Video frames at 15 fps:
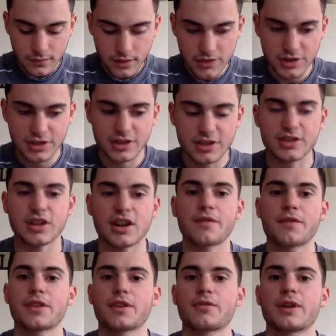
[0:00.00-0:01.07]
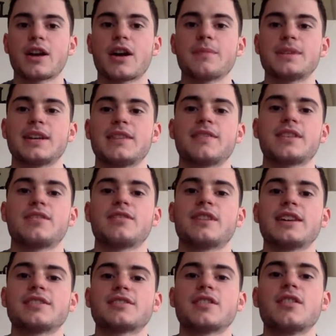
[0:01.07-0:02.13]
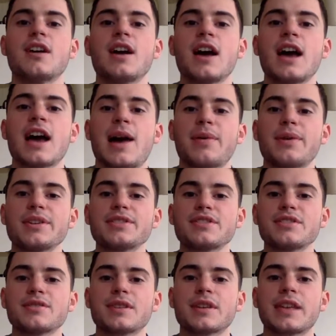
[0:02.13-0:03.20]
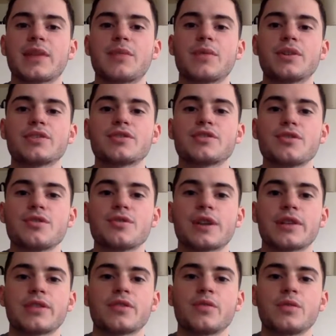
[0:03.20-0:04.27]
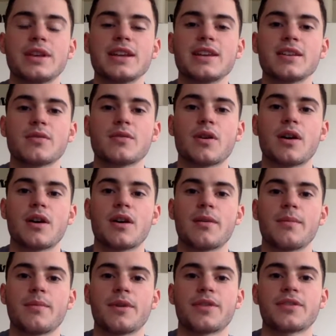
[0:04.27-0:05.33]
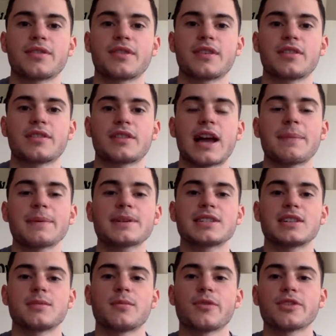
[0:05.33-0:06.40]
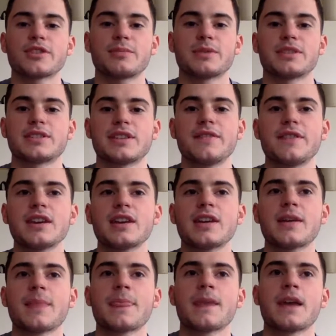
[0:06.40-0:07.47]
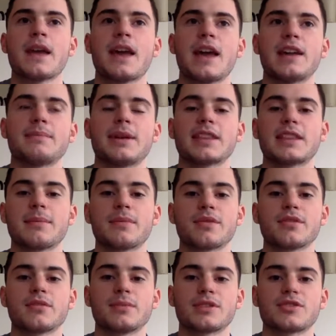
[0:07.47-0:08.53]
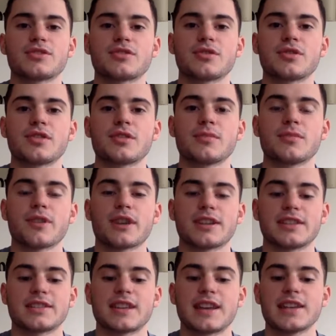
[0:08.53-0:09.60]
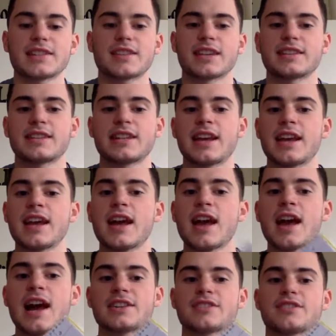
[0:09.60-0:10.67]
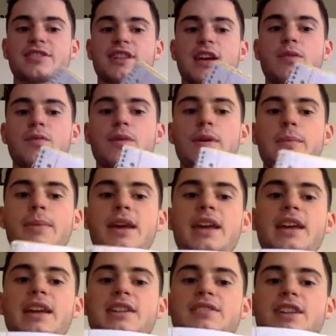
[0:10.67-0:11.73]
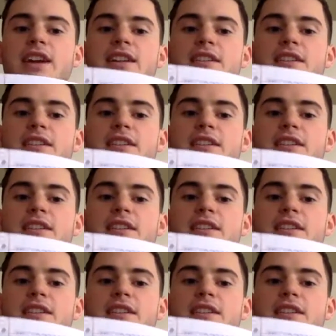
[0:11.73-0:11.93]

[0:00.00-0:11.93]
just to start off with a quick update of the Q&A, so I want to start doing like one or two throughout the week with topics that are more specific and make them a little bit shorter, more concise. Like today, I just took like a one-page